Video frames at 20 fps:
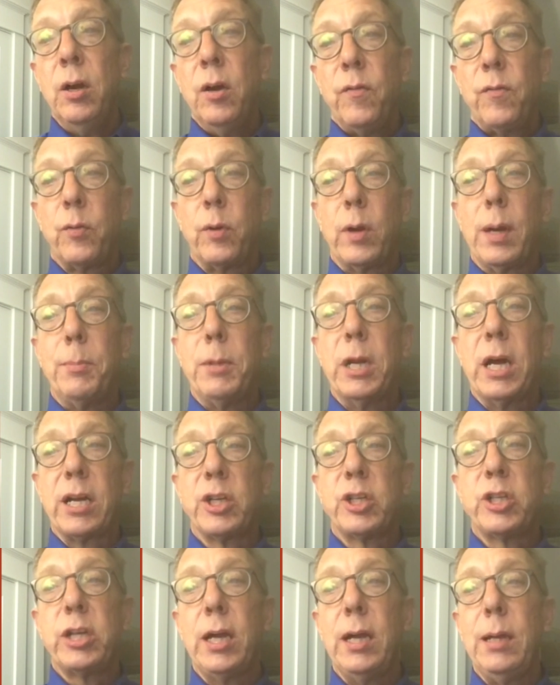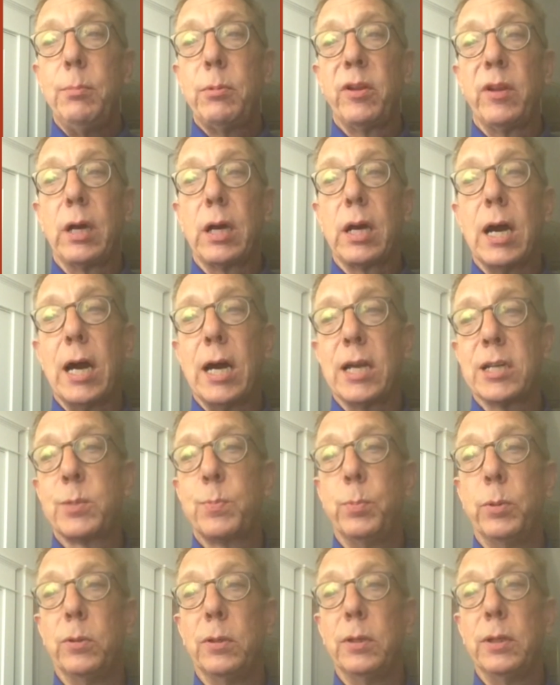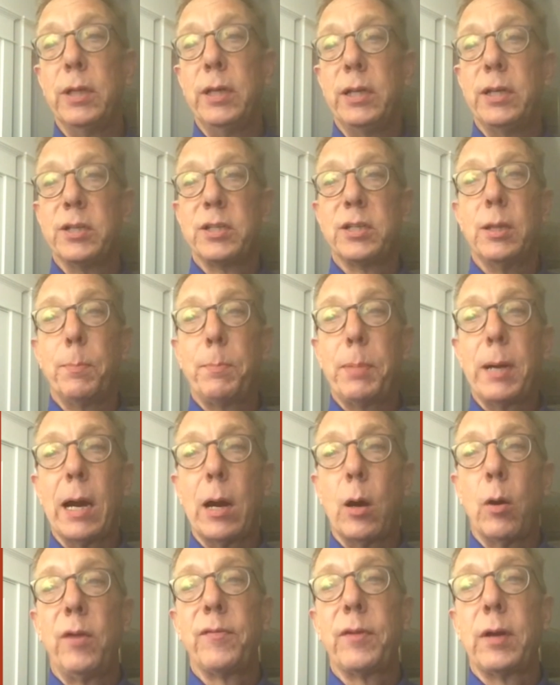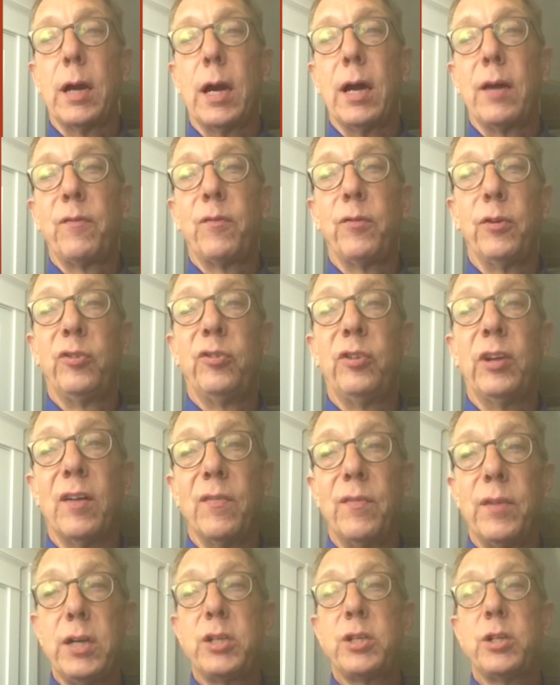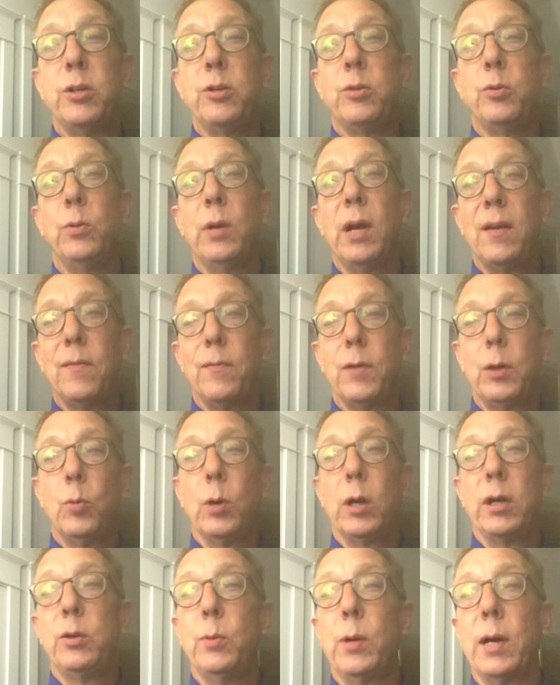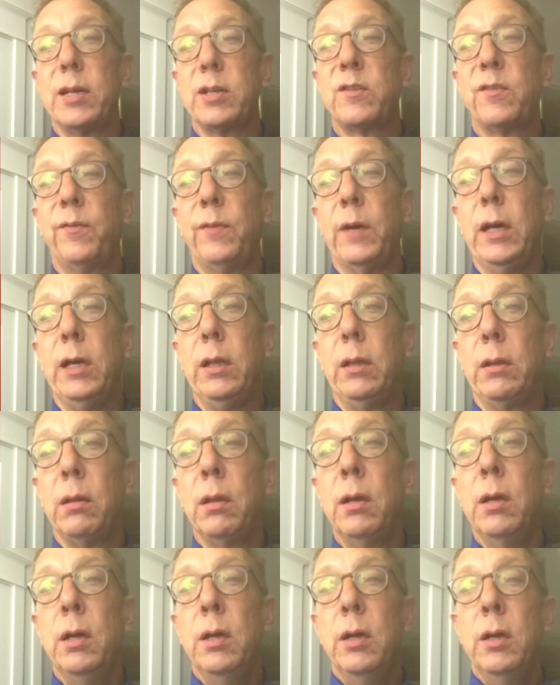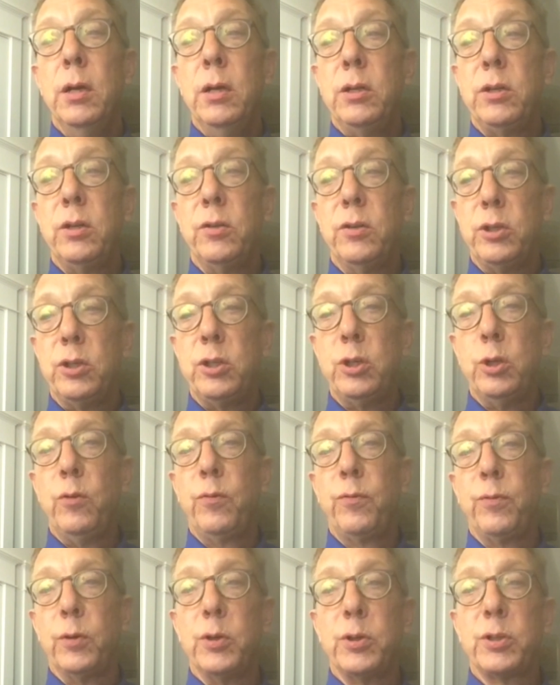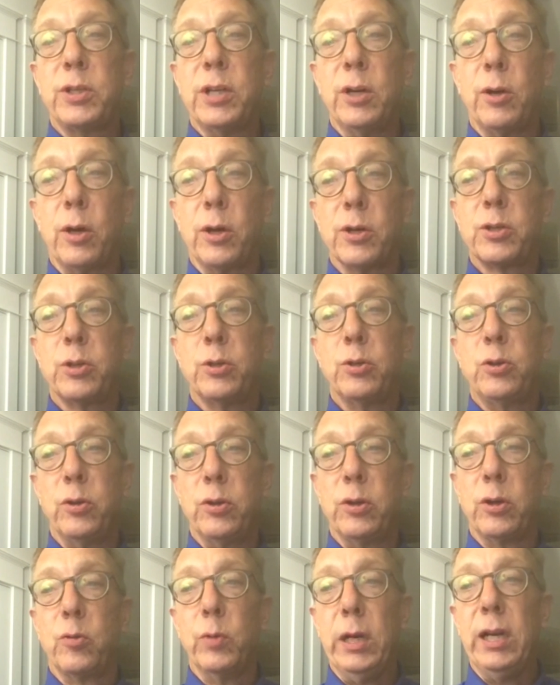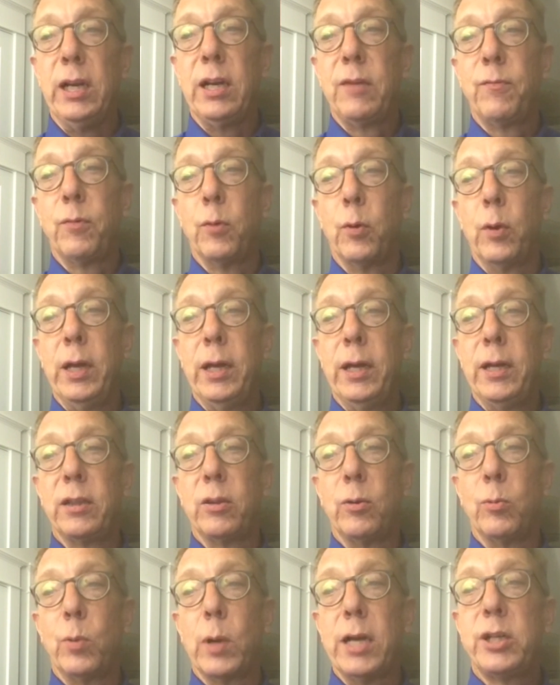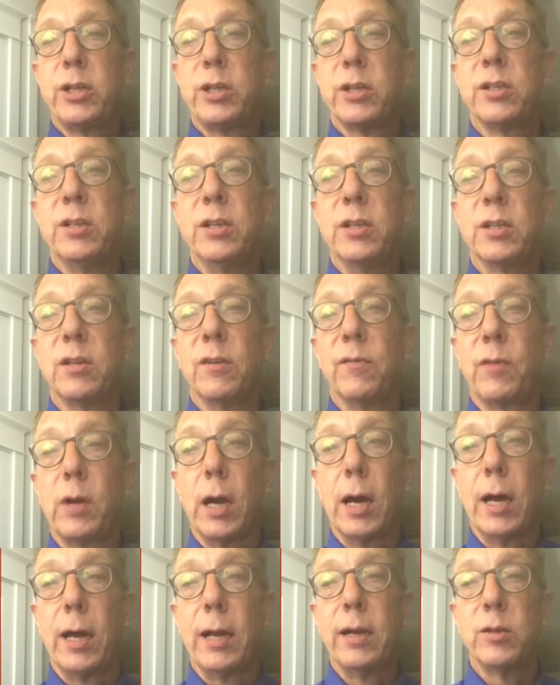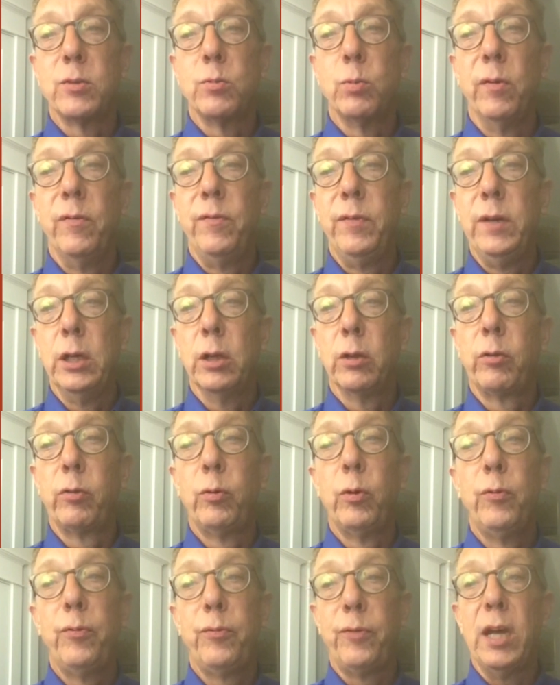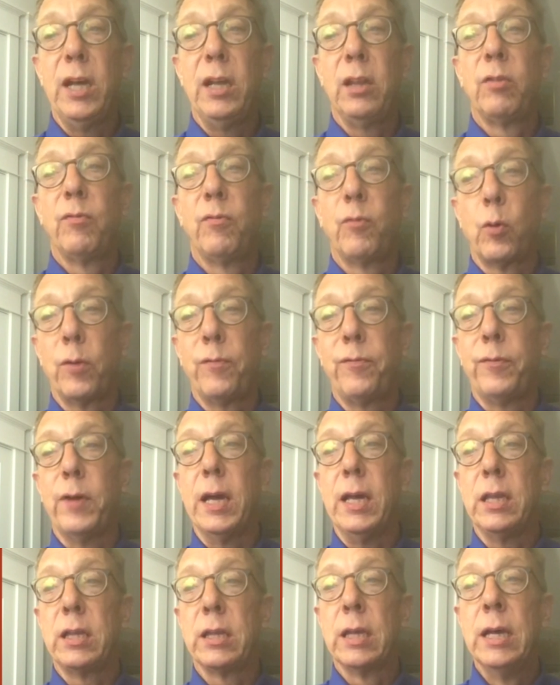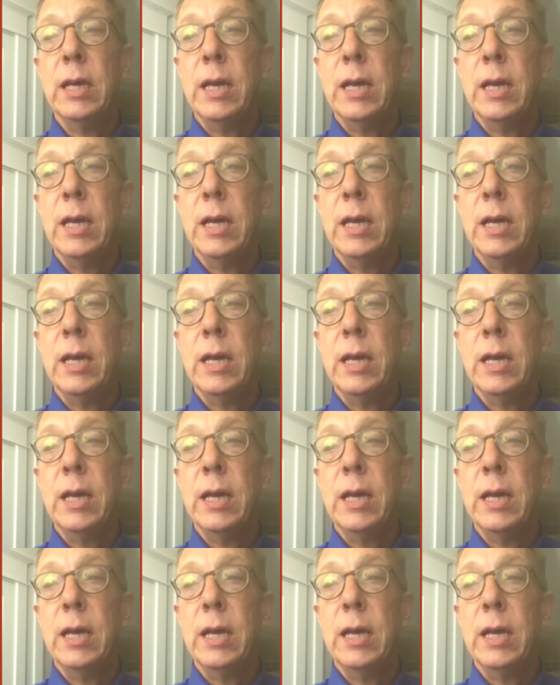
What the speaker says: For I am not ashamed of the gospel. It is the power of God for salvation to everyone who has faith, to the Jew first and also to the Greek. For in it the righteousness of God is revealed through faith for faith.